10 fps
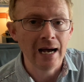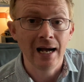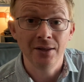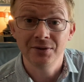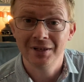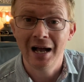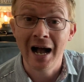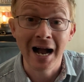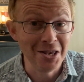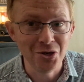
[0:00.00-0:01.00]
And
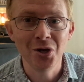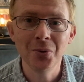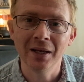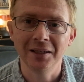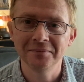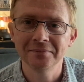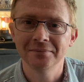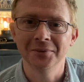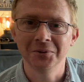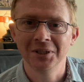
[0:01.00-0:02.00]
I knew that,
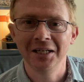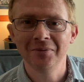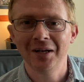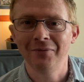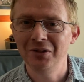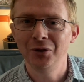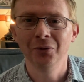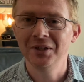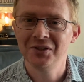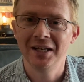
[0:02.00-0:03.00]
okay,
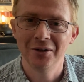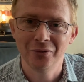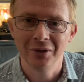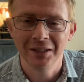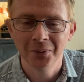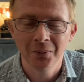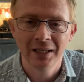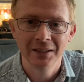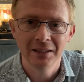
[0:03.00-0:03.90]
having done this now for a little